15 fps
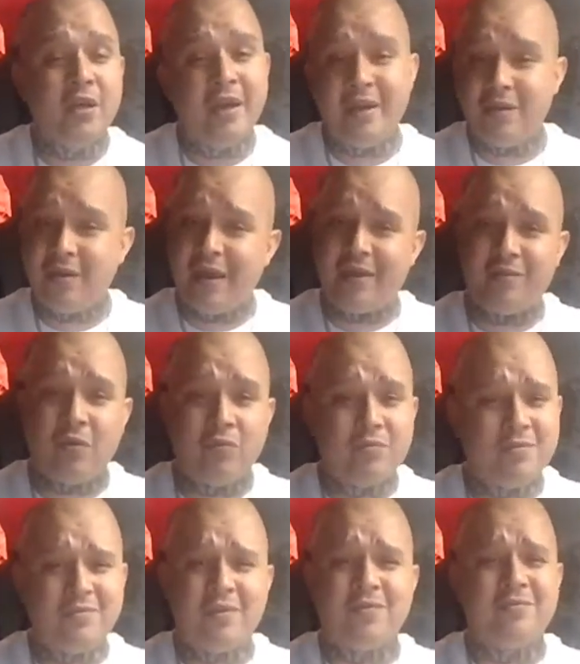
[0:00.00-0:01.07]
And hey, don't
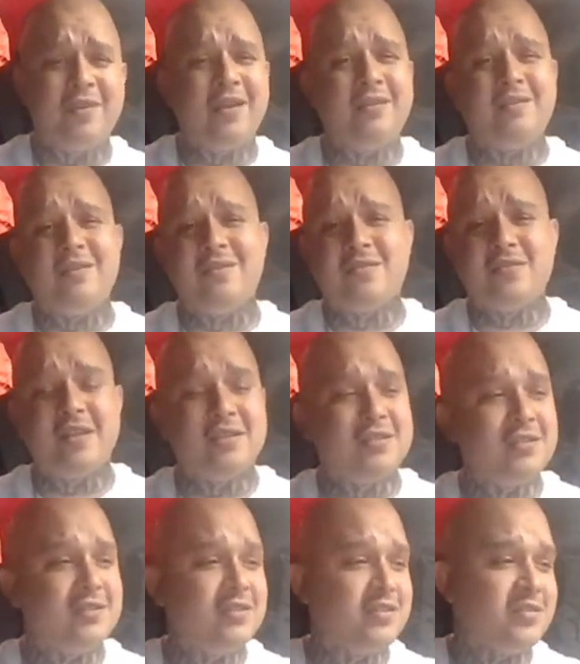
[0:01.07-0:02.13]
think this
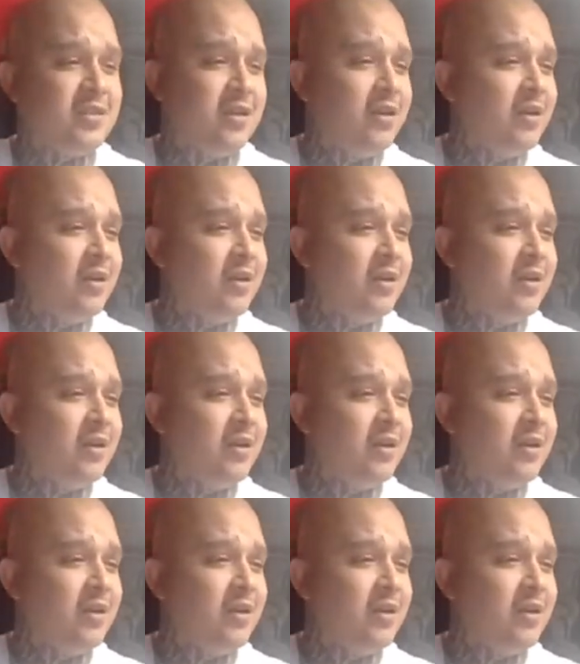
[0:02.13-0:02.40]
is